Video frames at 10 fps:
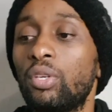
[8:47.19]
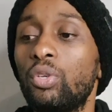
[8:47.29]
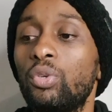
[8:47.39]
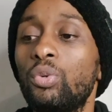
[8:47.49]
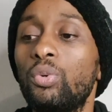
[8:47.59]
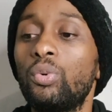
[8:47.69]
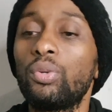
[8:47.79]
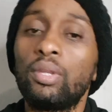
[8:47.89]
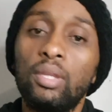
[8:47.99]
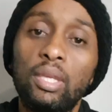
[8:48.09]
you
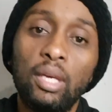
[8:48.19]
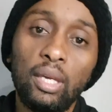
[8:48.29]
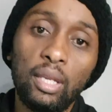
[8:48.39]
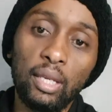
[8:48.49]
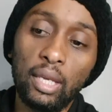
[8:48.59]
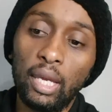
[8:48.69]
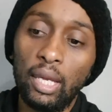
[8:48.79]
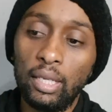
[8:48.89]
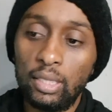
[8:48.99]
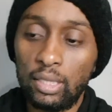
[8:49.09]
then
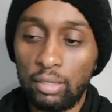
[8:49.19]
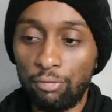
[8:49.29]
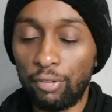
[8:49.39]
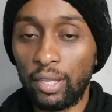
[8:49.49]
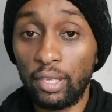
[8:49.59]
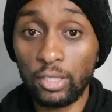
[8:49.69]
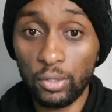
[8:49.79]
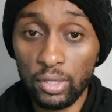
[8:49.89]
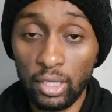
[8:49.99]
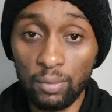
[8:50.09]
get financial
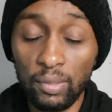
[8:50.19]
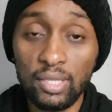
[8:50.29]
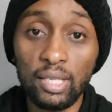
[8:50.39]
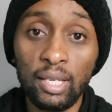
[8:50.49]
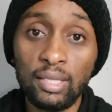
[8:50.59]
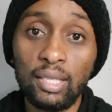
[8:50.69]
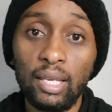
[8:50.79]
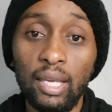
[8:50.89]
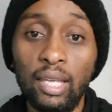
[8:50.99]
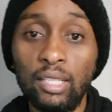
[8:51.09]
statements at the
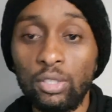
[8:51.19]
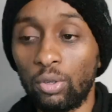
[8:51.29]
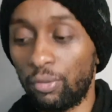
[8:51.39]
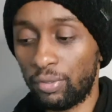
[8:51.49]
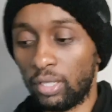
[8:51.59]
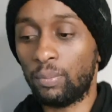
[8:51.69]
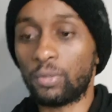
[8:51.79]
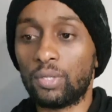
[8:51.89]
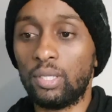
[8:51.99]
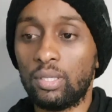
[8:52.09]
end of that
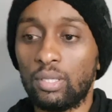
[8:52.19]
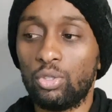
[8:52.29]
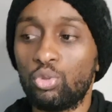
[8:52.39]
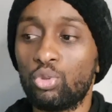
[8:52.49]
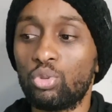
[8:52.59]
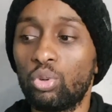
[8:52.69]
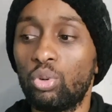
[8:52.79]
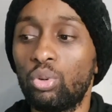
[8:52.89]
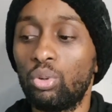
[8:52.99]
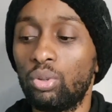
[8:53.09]
process.
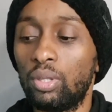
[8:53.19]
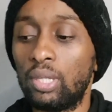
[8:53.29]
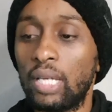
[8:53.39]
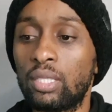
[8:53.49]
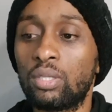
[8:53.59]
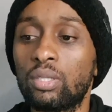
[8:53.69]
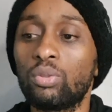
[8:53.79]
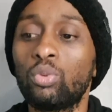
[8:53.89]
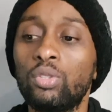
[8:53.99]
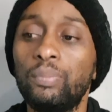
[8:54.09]
So that
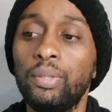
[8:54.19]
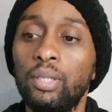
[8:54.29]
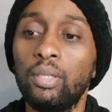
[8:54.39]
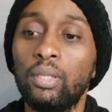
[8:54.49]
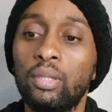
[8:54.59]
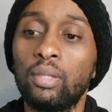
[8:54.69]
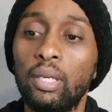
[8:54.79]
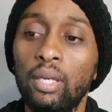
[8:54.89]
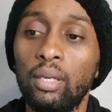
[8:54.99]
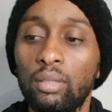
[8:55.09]
would be
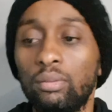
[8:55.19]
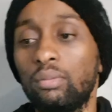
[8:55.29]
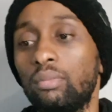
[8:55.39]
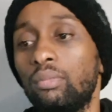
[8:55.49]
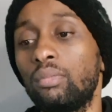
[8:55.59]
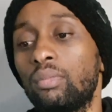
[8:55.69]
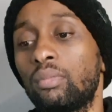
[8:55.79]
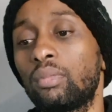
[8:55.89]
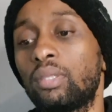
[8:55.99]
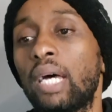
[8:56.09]

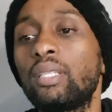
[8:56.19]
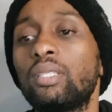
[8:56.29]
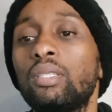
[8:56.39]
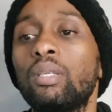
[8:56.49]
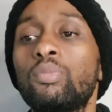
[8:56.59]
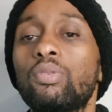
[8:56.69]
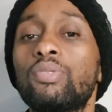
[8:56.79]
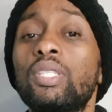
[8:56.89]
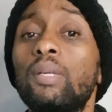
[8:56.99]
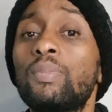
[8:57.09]
that in terms of
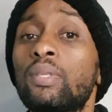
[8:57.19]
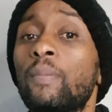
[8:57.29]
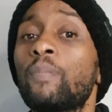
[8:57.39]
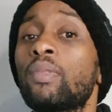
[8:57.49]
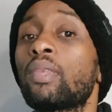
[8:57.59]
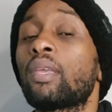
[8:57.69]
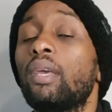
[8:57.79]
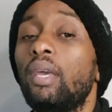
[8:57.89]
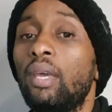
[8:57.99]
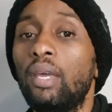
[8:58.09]
steps.
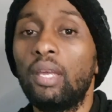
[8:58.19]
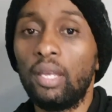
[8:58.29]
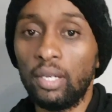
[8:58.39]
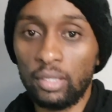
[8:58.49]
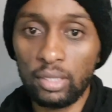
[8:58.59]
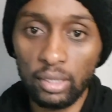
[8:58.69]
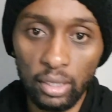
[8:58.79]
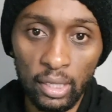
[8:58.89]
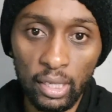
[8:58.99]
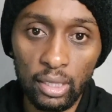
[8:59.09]
And
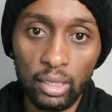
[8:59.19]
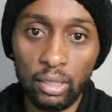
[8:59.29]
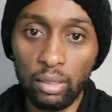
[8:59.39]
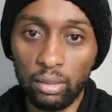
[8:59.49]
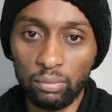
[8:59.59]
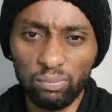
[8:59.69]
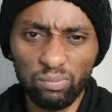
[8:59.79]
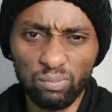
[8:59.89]
in other